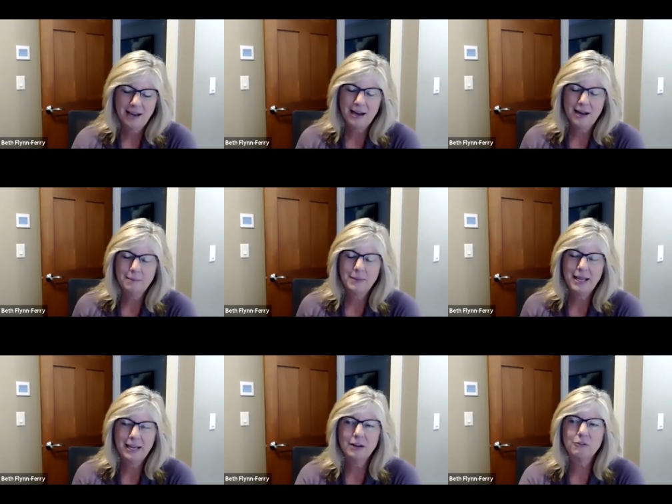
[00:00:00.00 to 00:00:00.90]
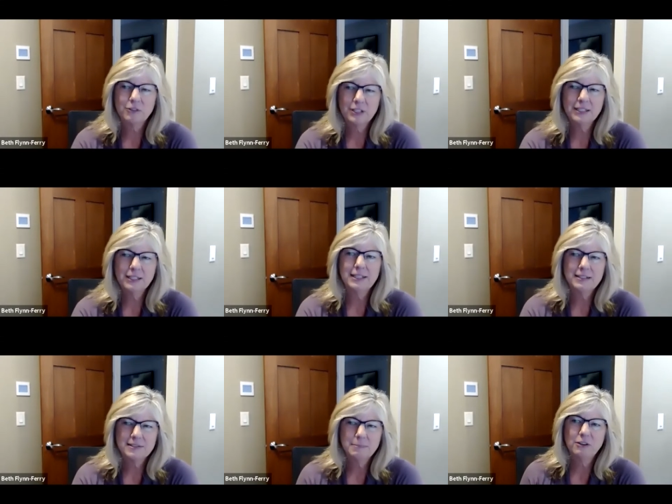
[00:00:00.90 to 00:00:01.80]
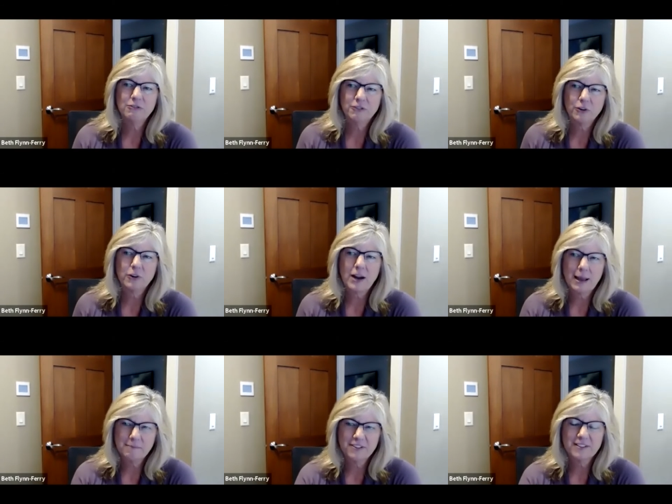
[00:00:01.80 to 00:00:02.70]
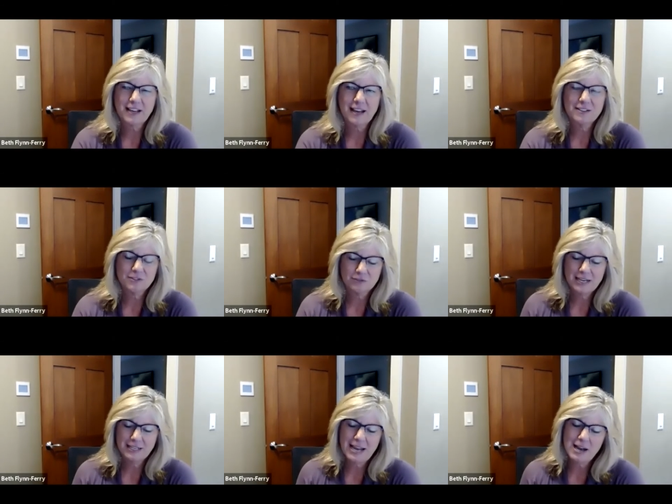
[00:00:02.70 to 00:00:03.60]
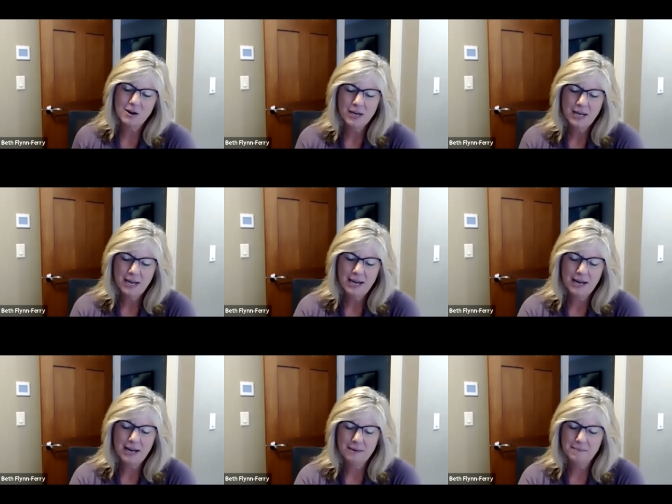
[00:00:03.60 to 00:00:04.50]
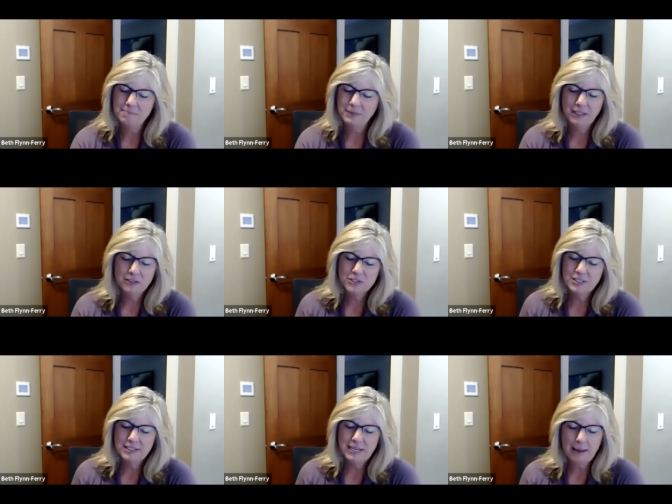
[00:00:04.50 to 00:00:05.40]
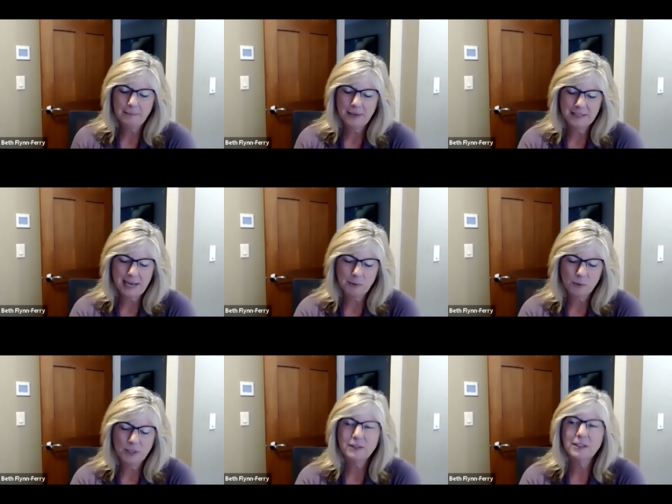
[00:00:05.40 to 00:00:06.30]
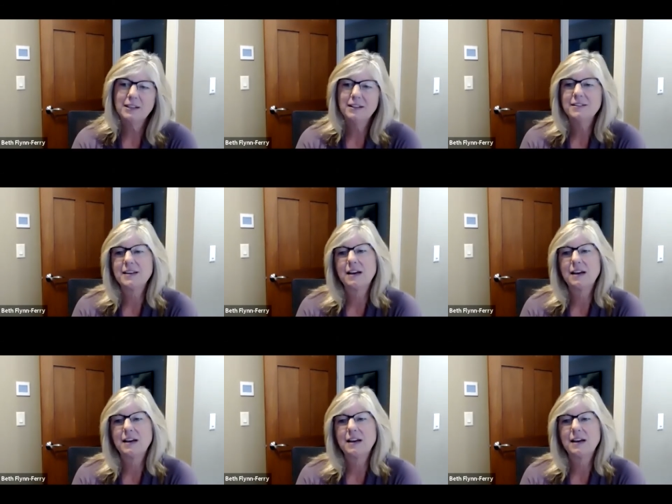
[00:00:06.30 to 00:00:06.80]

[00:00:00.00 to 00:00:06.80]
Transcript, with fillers: Um, and it really is being further emphasized right now um, leaders need to ap- adapt quickly to these